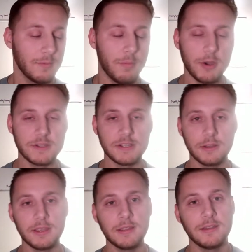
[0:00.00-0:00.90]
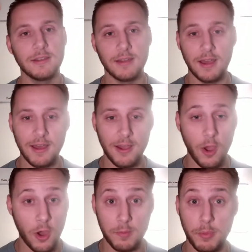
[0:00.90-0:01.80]
Personally,
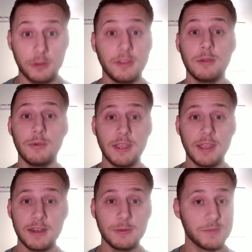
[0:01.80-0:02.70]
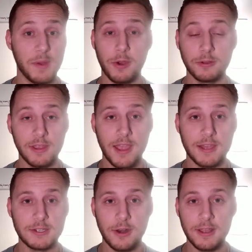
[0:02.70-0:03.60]
on a birthday weekend, it was my birthday
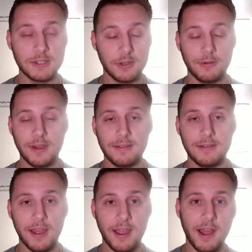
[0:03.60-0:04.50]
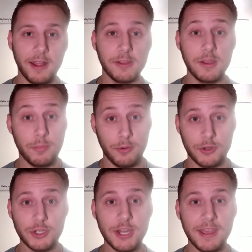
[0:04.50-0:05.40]
yesterday, so I highly
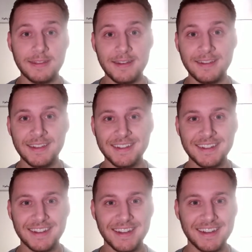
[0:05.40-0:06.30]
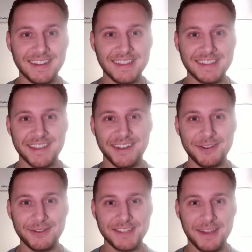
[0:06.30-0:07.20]
appreciate the
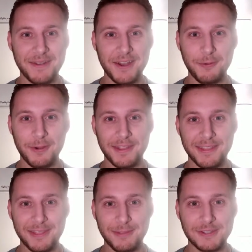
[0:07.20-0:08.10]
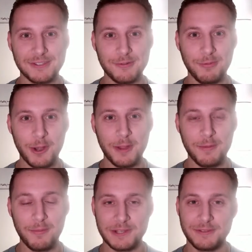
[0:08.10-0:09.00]
Senators coming out with two pretty
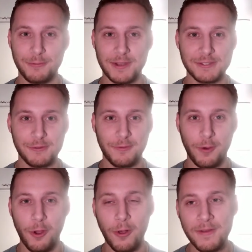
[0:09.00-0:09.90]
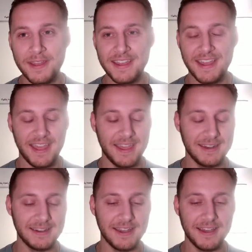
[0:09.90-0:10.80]
impressive wins overall.
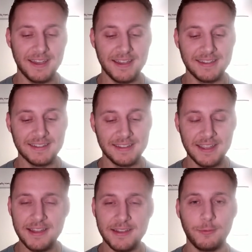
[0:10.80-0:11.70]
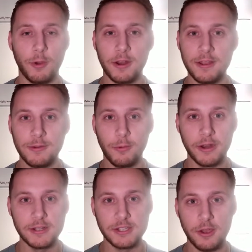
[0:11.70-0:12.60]
And we're
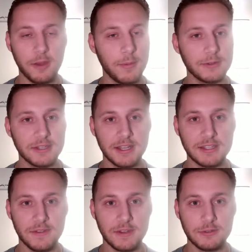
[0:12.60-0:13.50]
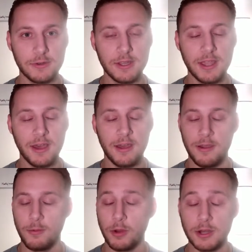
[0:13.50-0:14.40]
gonna talk about tonight's victory.
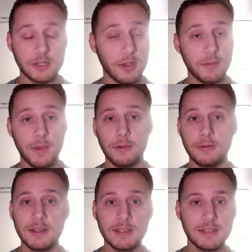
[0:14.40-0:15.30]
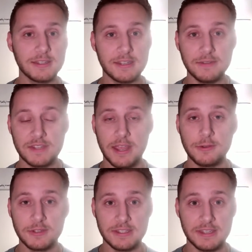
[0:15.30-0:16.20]
We're gonna talk about Steve
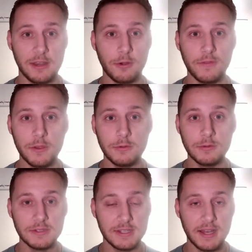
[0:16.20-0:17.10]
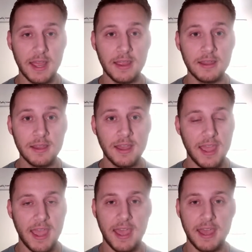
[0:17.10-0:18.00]
Staios' interview today,
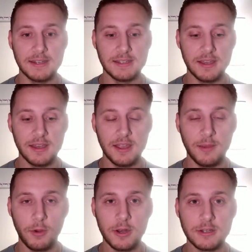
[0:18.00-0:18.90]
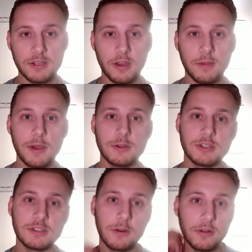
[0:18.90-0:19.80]
and we're gonna talk about
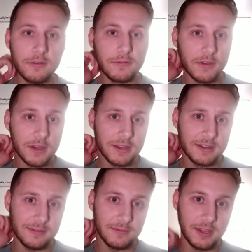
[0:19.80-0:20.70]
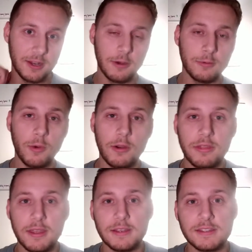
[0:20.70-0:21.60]
just sort of where
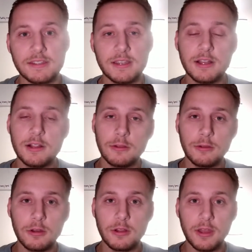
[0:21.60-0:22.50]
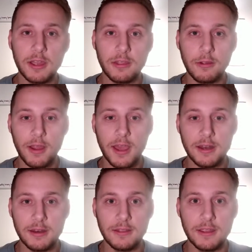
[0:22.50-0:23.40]
things look like they're
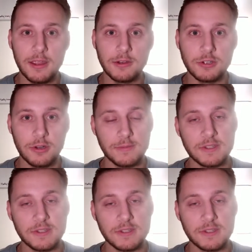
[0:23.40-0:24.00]
headed in the interim.